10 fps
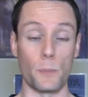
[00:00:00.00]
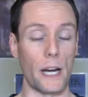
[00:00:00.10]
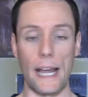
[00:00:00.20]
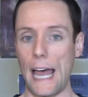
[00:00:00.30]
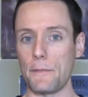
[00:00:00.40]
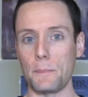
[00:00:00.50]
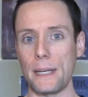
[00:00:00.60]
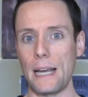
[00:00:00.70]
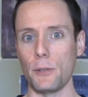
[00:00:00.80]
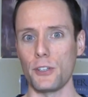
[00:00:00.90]
but I haven't
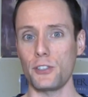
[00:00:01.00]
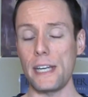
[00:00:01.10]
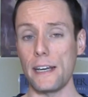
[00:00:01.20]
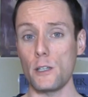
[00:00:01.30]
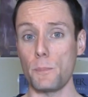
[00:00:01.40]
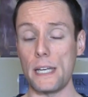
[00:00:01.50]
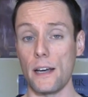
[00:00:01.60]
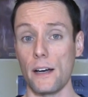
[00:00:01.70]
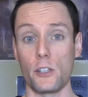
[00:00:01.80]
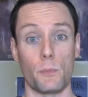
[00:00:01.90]
been able to see it
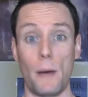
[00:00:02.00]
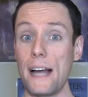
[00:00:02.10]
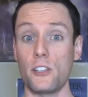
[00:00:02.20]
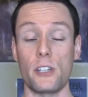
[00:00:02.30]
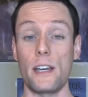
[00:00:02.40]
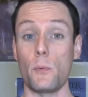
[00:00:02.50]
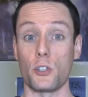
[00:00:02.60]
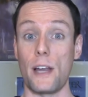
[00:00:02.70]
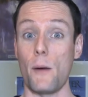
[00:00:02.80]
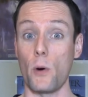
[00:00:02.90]
because my city
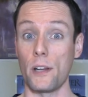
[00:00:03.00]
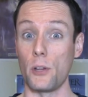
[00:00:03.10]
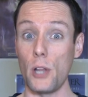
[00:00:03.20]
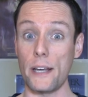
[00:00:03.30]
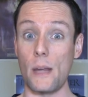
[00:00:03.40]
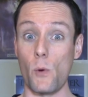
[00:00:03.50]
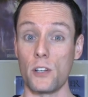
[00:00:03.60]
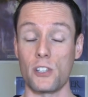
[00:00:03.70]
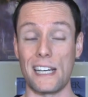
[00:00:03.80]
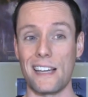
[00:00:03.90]
was not one of the lucky
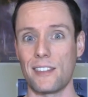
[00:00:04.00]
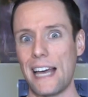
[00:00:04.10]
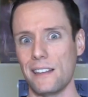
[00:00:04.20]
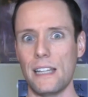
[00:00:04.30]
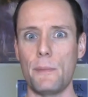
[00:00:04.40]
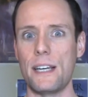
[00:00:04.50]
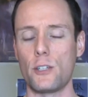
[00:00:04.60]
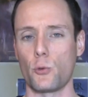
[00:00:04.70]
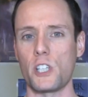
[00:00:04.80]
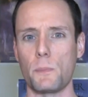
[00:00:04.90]
ones to get that
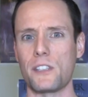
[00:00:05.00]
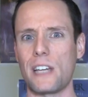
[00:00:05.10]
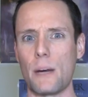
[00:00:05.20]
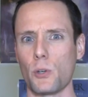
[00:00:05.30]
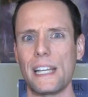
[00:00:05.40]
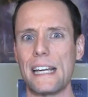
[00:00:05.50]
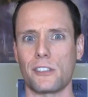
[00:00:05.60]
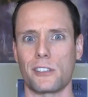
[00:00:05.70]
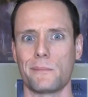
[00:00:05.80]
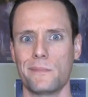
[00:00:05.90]
limited Christmas Day
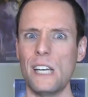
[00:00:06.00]
release.